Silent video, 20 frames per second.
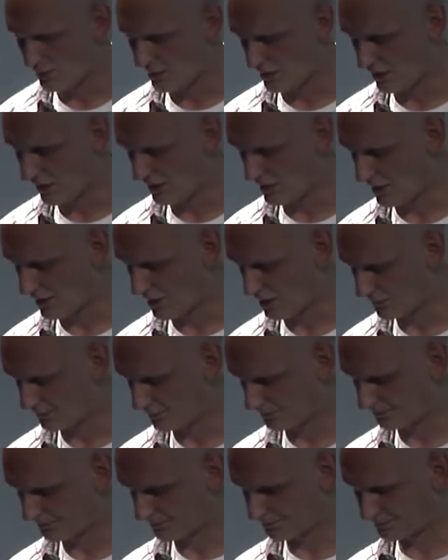being
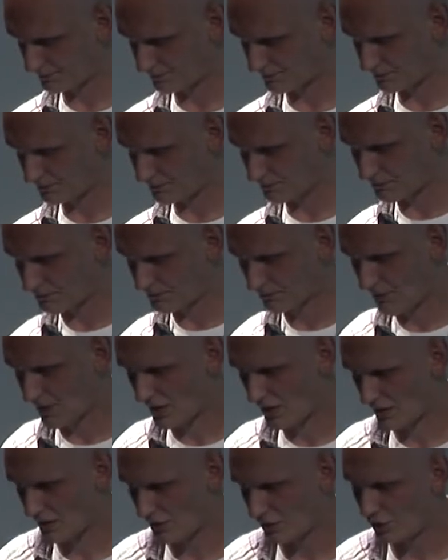done.
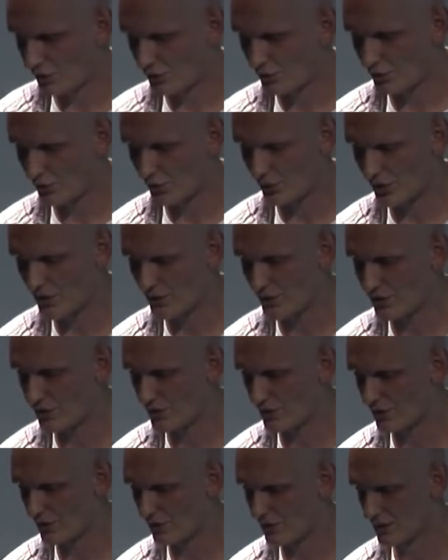Return to
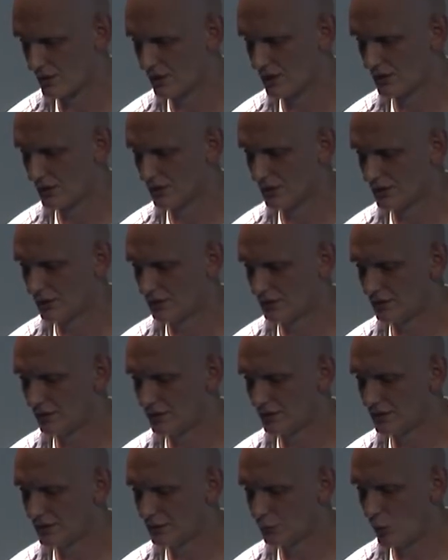register.
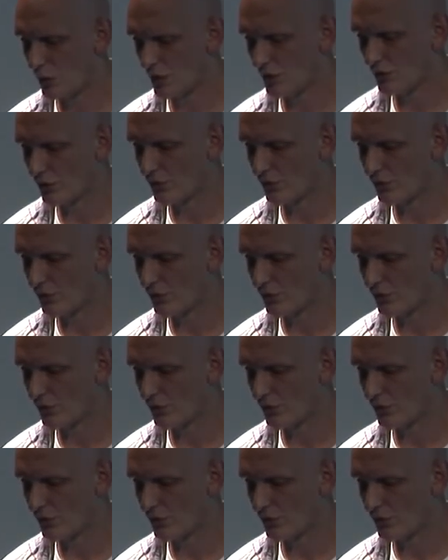This one